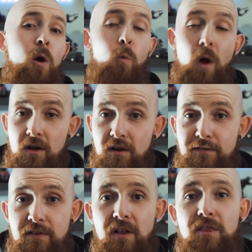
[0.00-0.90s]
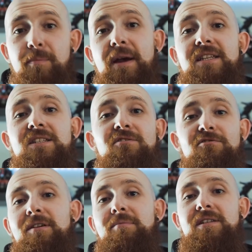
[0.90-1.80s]
one of the best
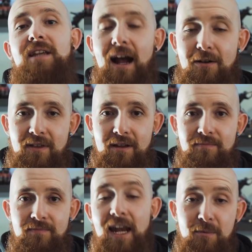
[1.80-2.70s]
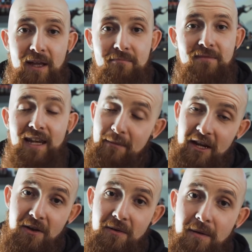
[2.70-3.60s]
grips out there. Anyway, let me
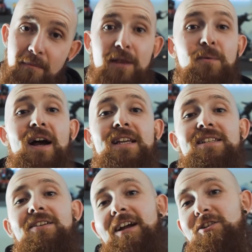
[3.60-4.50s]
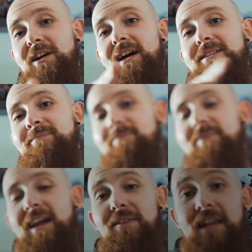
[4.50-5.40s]
know. Otherwise, catch you guys
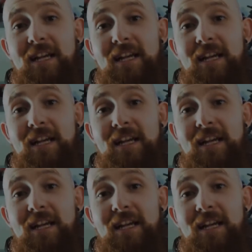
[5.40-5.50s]
in the